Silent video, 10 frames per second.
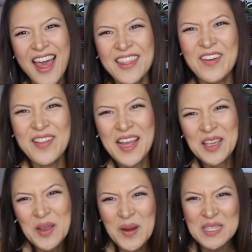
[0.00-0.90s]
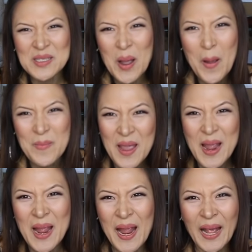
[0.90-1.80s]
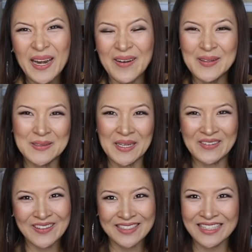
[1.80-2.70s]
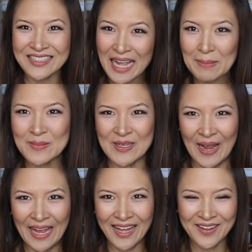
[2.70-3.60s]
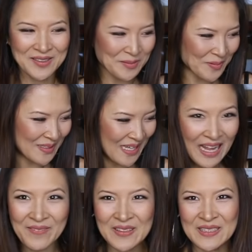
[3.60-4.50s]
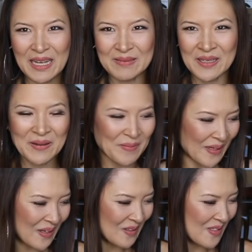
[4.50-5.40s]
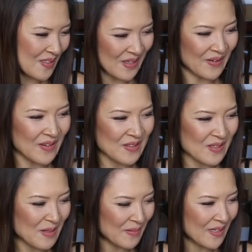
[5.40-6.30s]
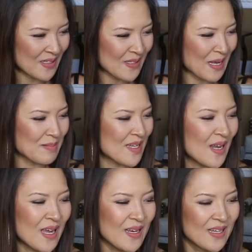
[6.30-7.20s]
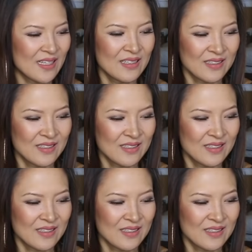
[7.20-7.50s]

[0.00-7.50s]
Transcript: They were like, you're so mean. I was like, what's a Snapchat? You're supposed to laugh at Snapchat. You want me to get all serious or something on Snapchat?